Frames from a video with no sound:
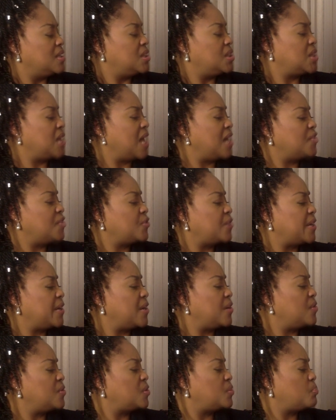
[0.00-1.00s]

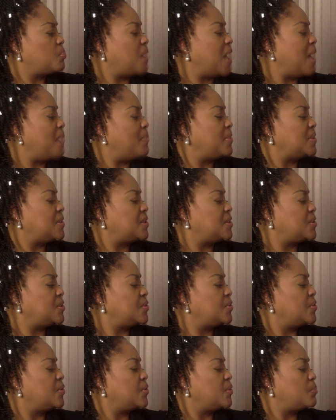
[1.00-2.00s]
Cendrillon's papa
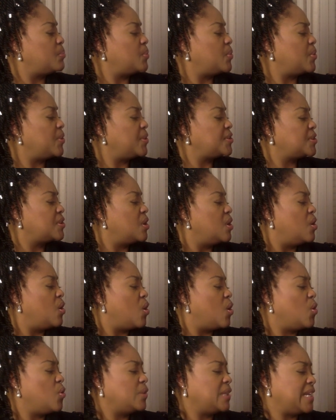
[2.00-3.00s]
stood on the porch
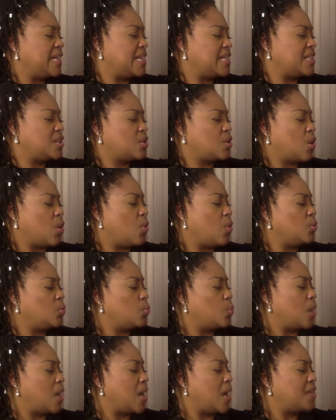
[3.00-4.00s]
holding his
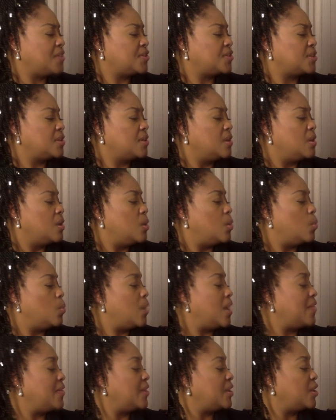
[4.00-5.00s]
gold watch
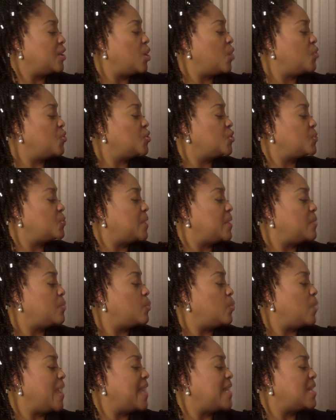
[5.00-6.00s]
while the
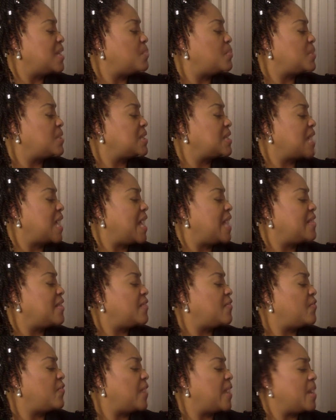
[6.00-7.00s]
coachman waited beside
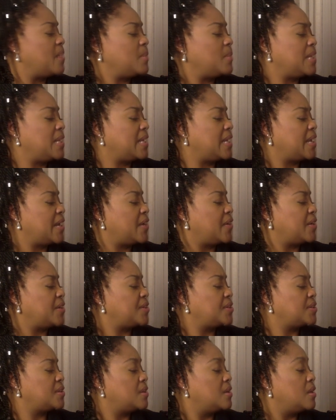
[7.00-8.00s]
the family
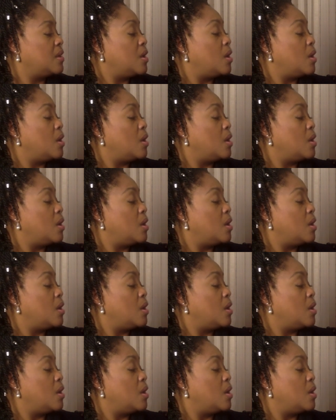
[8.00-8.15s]
carriage.